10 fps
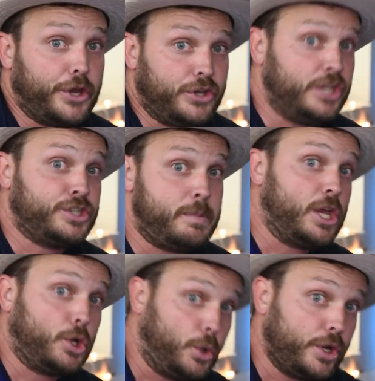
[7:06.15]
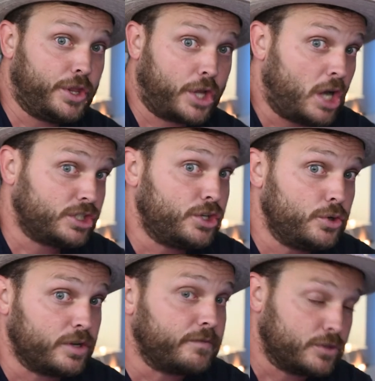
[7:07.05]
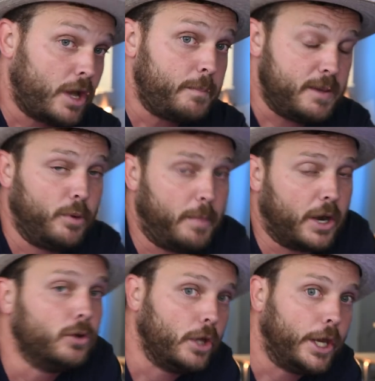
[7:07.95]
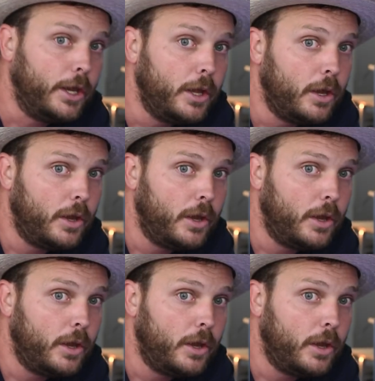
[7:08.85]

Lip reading: like needs to be included in the Constitution for some people, apparently.